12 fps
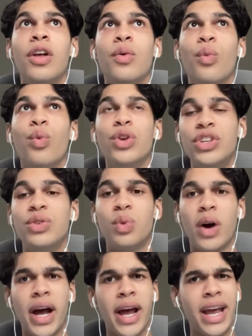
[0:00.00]
which is
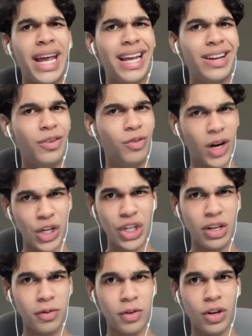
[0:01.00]
why
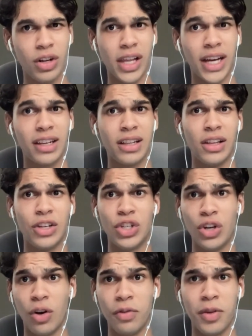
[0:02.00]
rushing for a Galactic
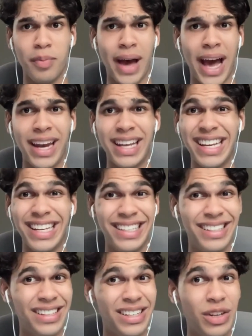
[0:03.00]
Legend off the bat
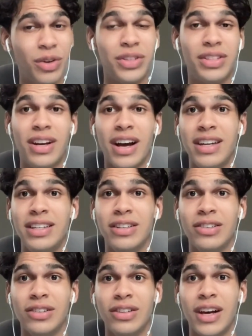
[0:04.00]
is not an
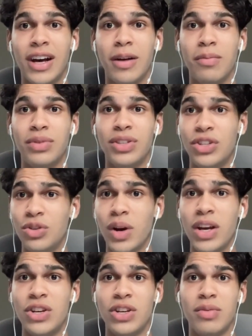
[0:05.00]
ideal
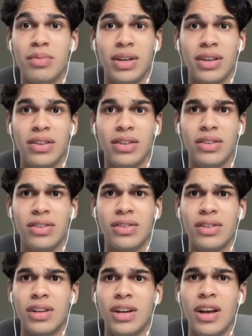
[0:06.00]
situation, because
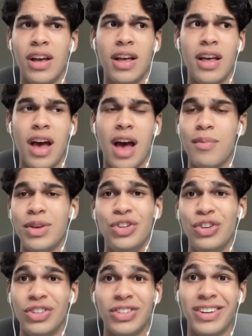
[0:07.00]

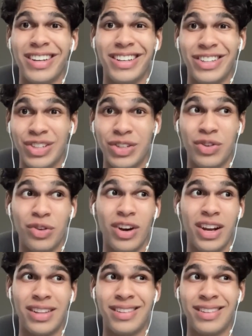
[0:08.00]
you're just going to get destroyed.